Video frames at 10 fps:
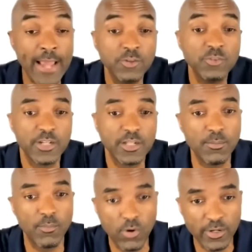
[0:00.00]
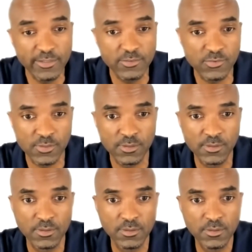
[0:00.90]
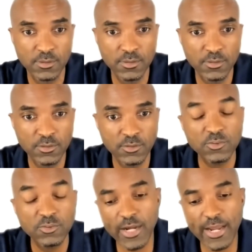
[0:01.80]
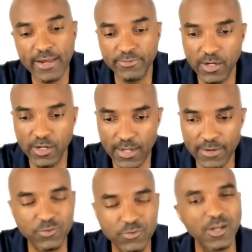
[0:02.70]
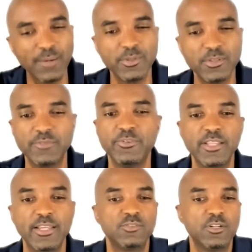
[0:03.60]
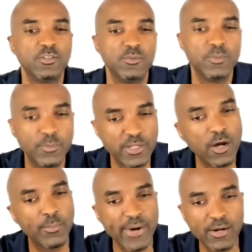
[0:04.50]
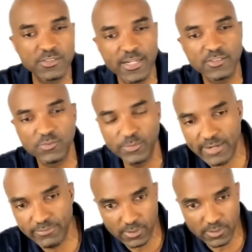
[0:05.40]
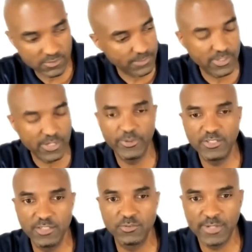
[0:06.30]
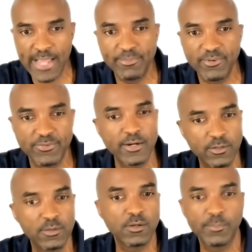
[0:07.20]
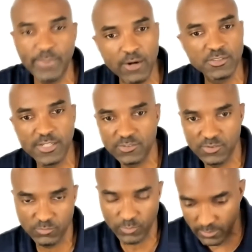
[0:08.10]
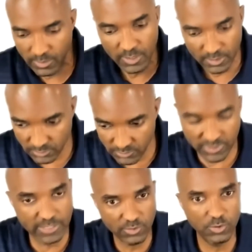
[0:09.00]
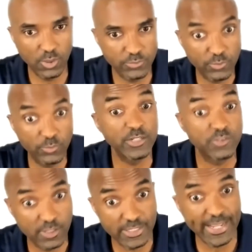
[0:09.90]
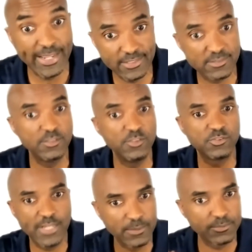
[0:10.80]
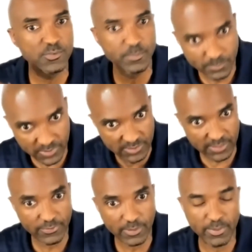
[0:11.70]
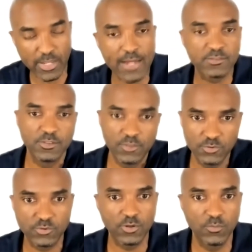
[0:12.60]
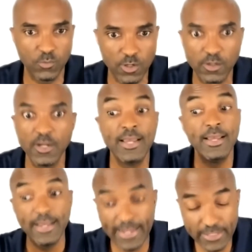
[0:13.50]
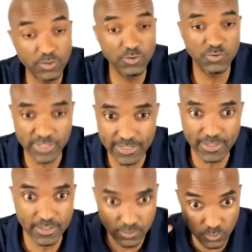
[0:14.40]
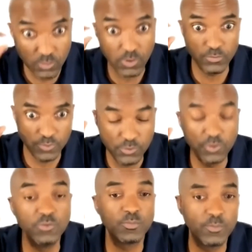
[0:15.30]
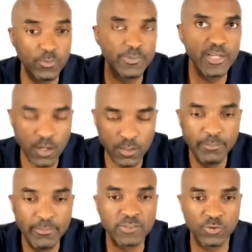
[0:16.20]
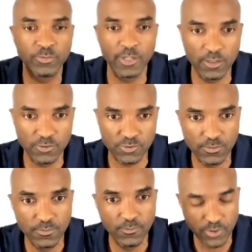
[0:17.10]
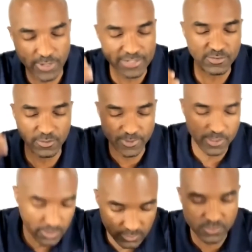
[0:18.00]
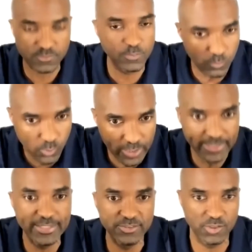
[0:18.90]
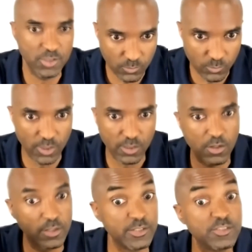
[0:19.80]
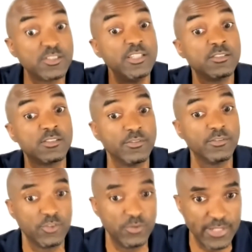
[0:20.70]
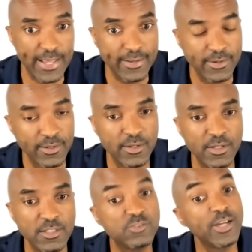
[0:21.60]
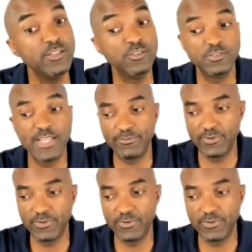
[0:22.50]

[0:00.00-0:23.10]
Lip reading: I use it in the mornings. So I do a couple of different things. So I do what we call power sessions. We have something that we teach in Habit Finder, power sessions, where you sit and you go through what your day is and you set up specific blocks to do certain work. And then you sit and you use, we call it mental rehearsal, where you actually rehearse what it is you're going to work on and you see yourself doing that. So I use that for